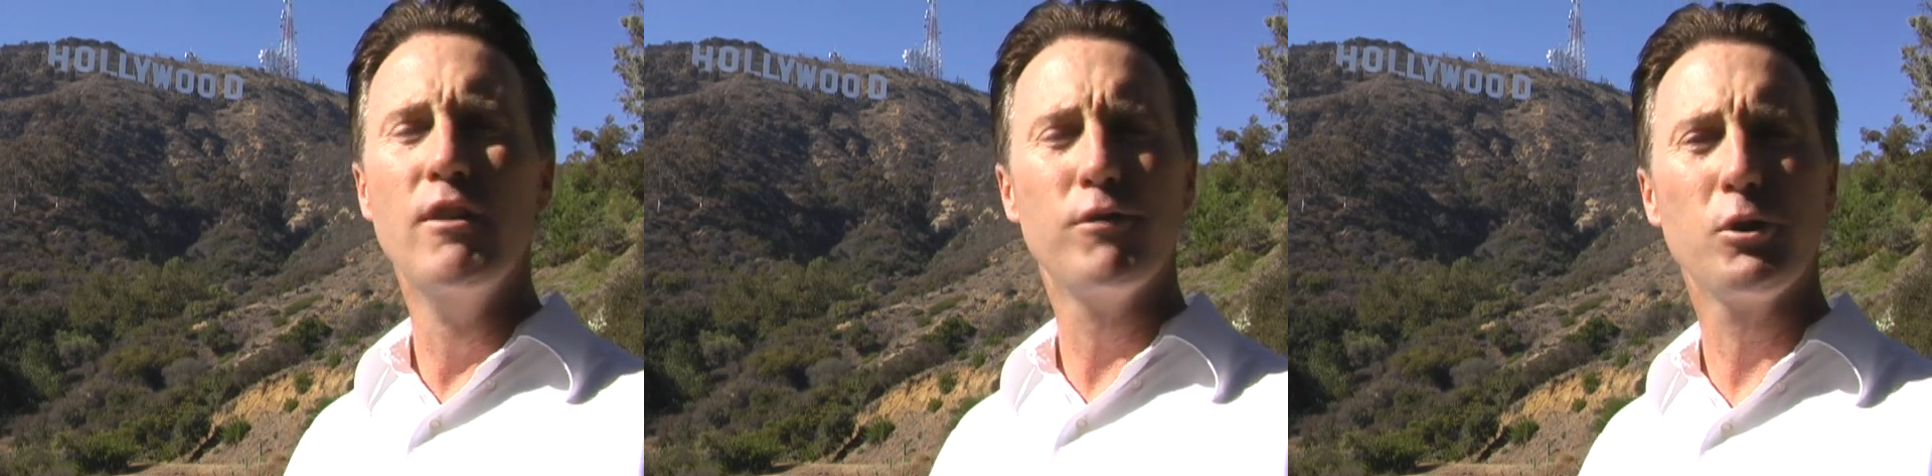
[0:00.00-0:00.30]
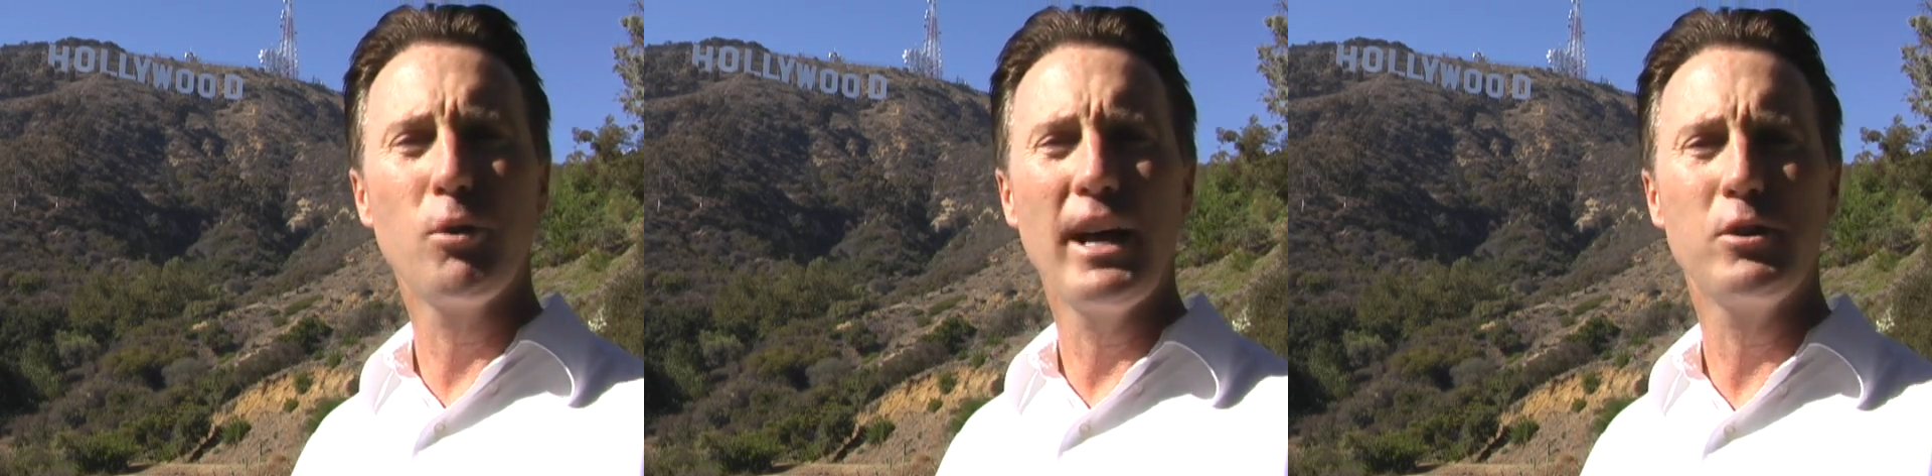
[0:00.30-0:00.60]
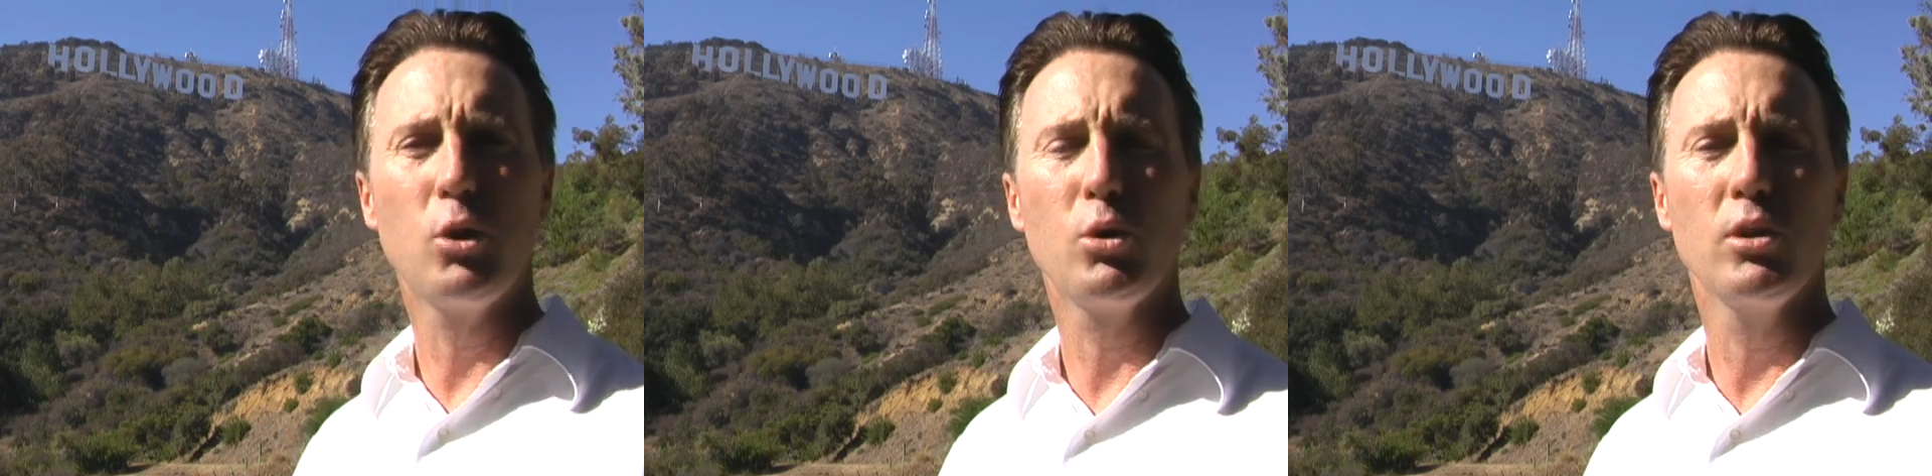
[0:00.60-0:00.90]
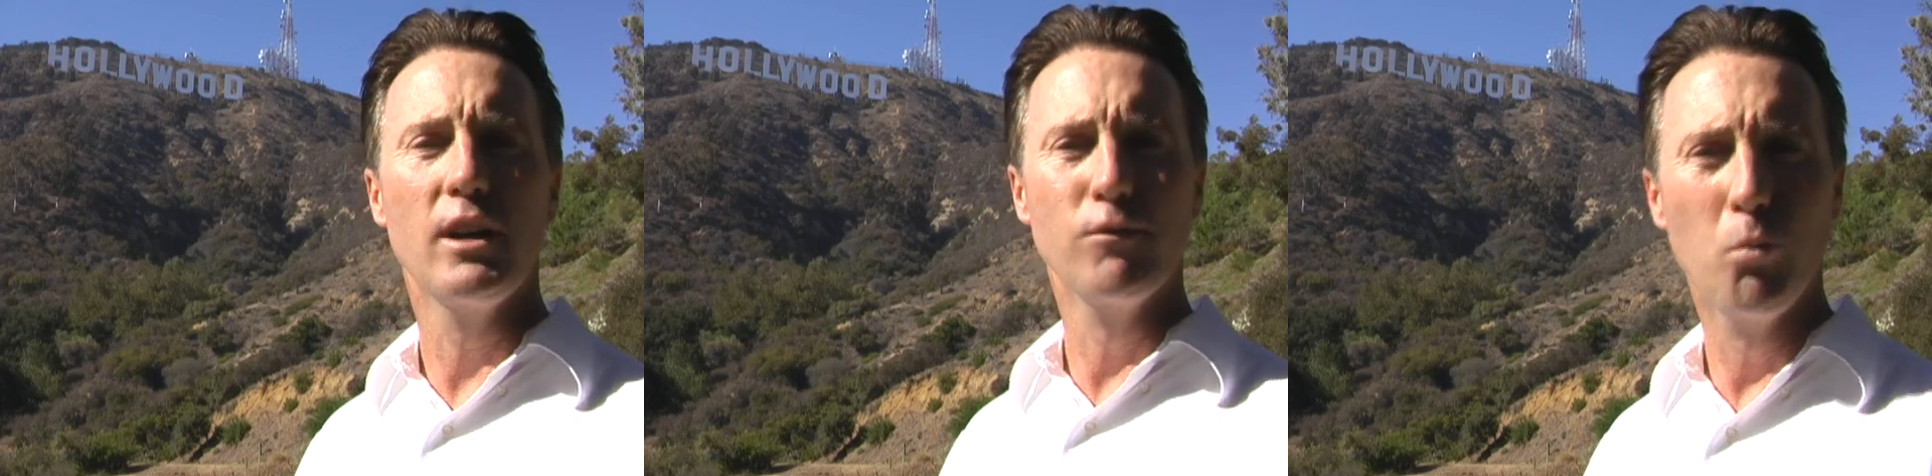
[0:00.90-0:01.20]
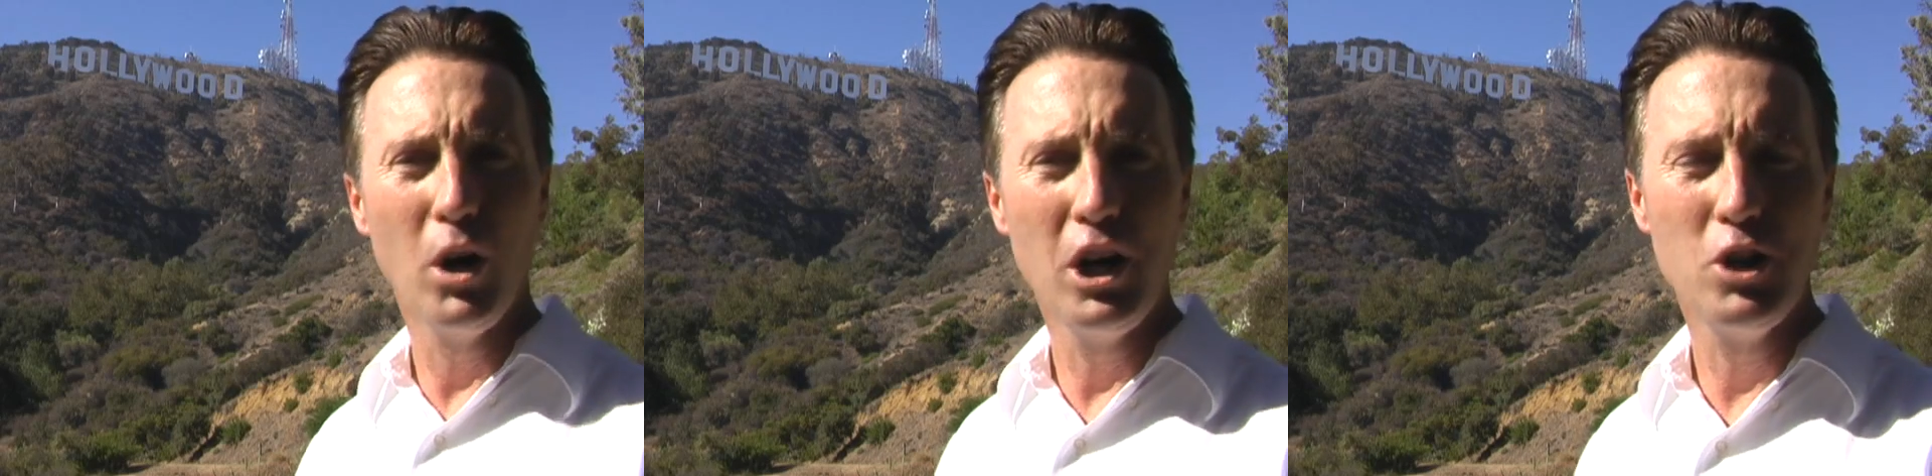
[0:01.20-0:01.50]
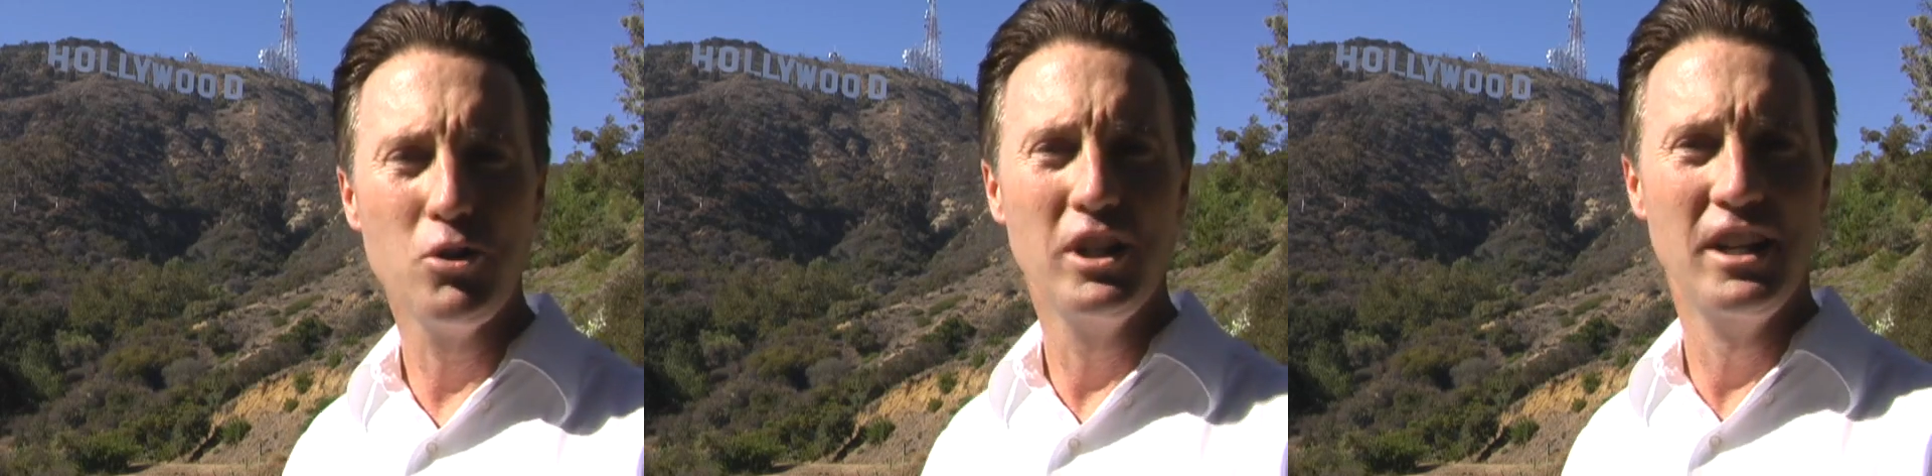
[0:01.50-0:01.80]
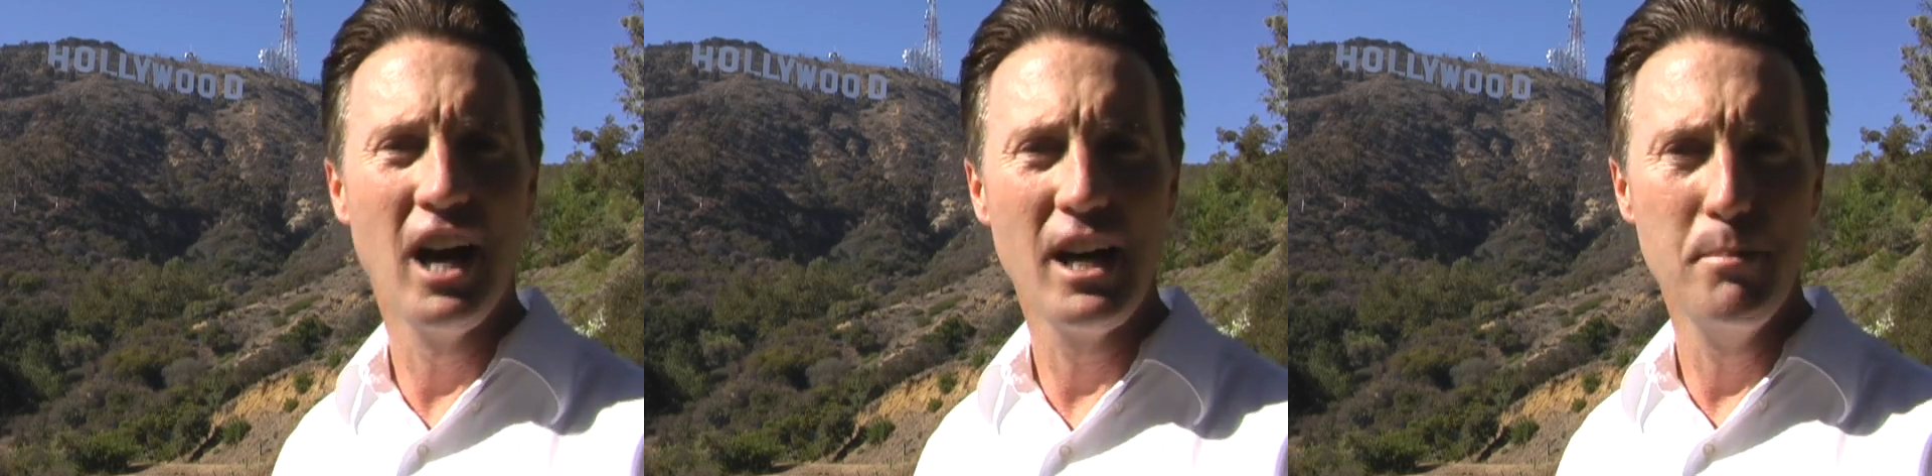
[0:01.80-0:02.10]
for a grand total of
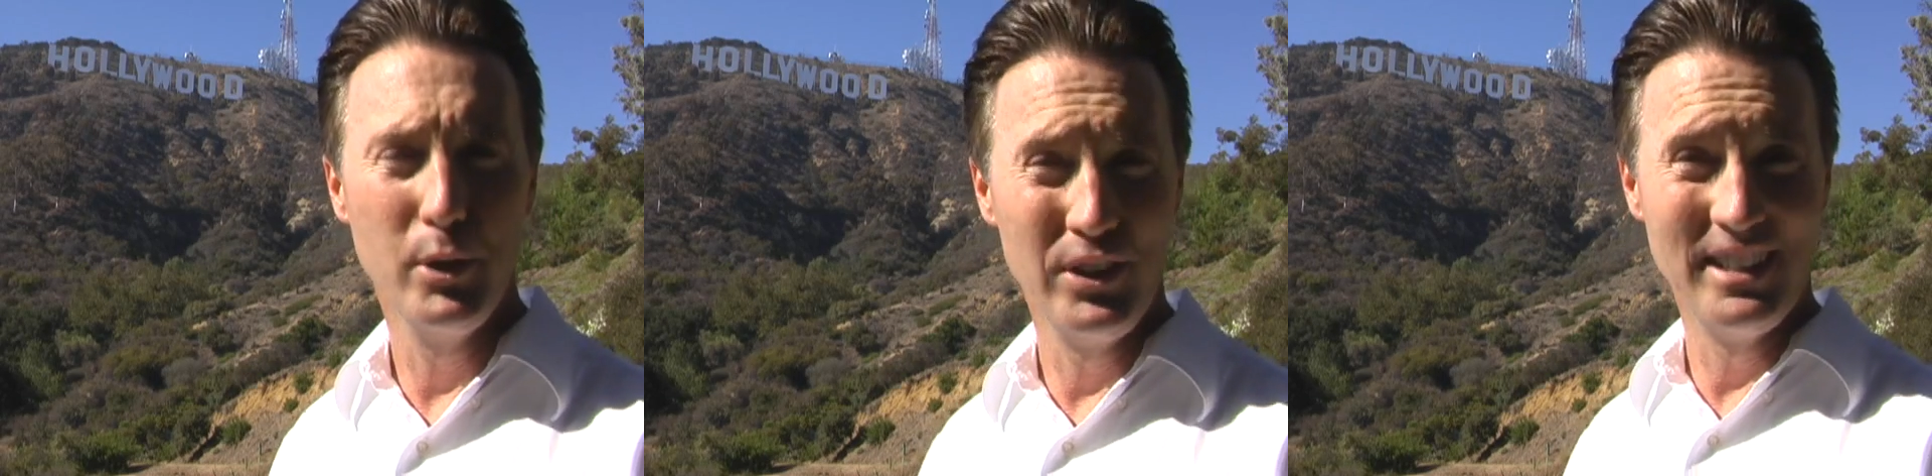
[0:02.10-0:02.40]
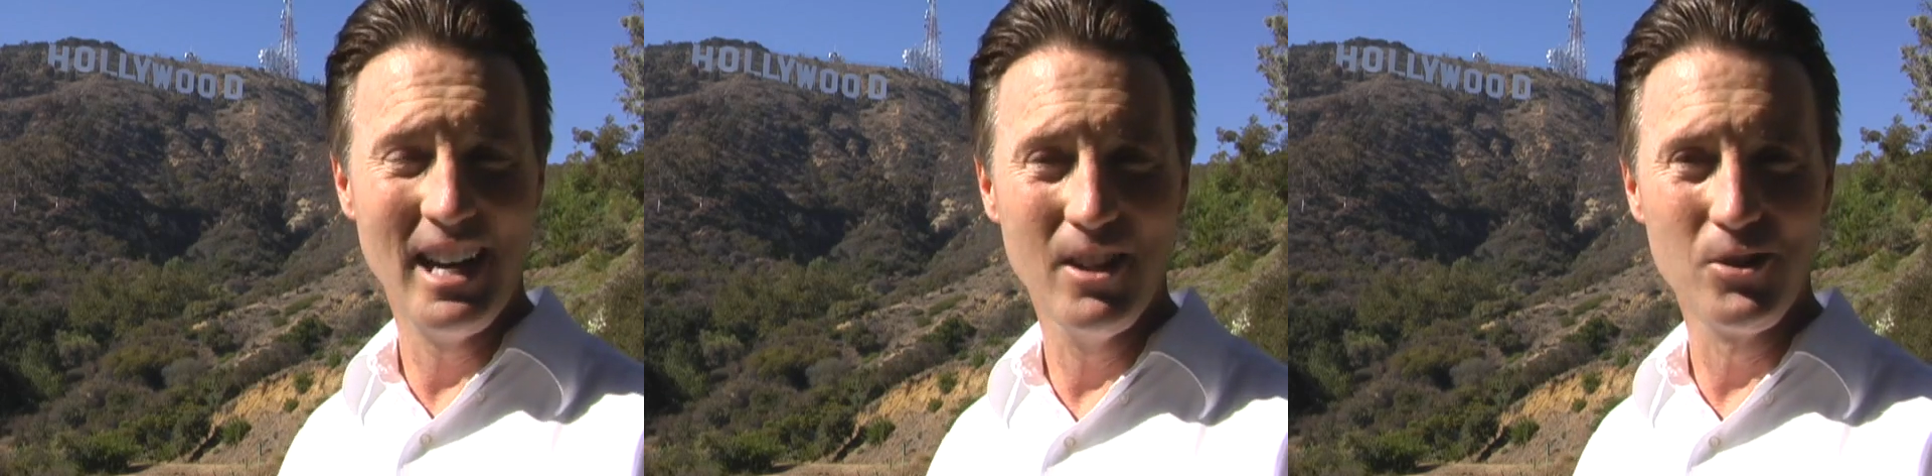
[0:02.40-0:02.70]
$109 million.